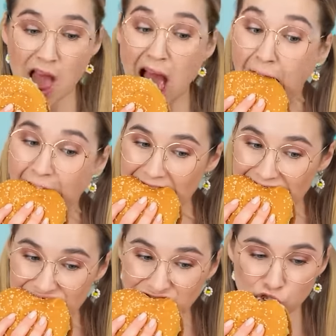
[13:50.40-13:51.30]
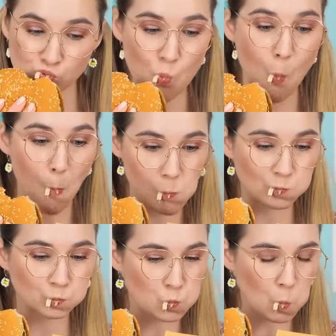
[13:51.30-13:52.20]
book is so good. And so is
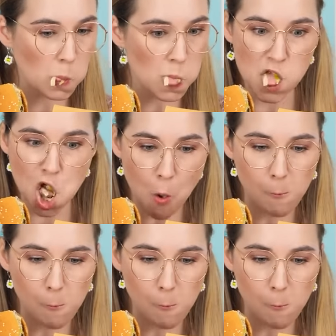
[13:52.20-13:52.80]
this burger.